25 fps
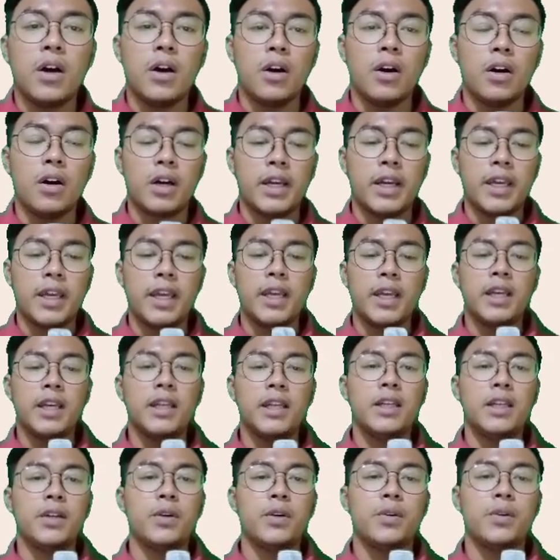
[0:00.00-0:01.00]

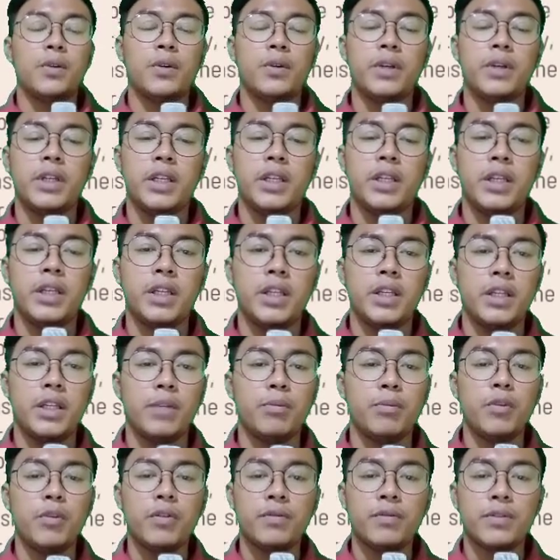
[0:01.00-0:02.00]
Okay,
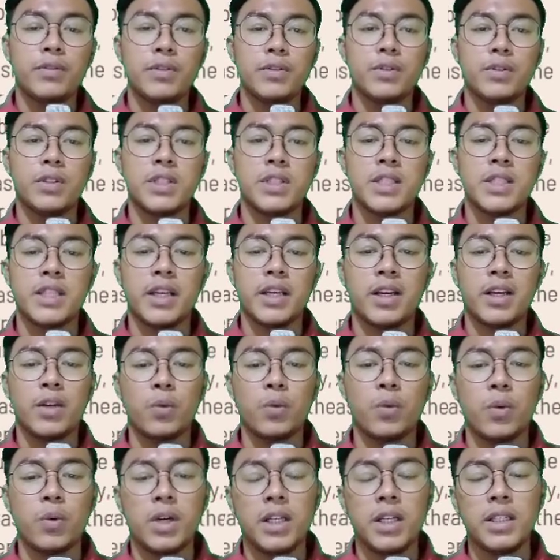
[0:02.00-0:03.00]
we move to the
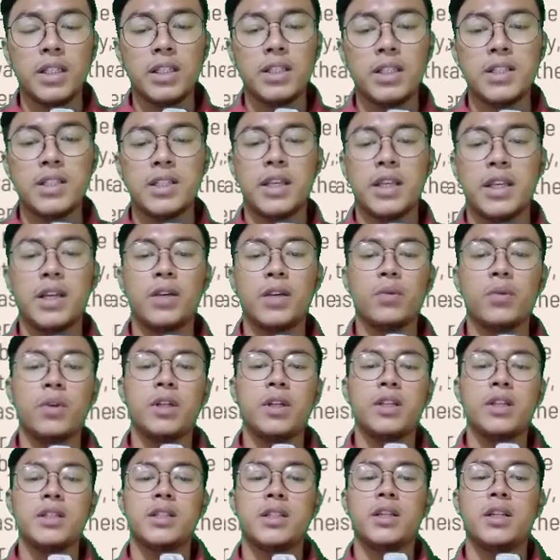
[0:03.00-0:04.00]
second one. The second
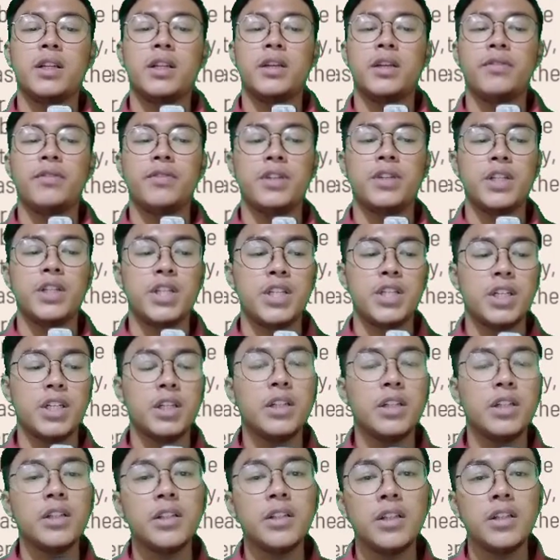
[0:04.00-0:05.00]
one is the
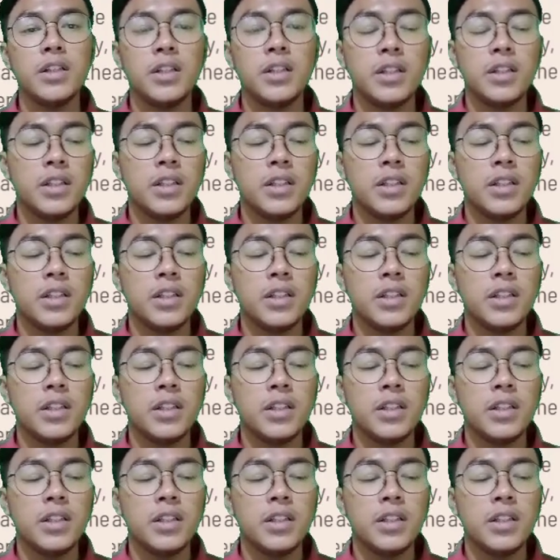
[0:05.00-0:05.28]
definition.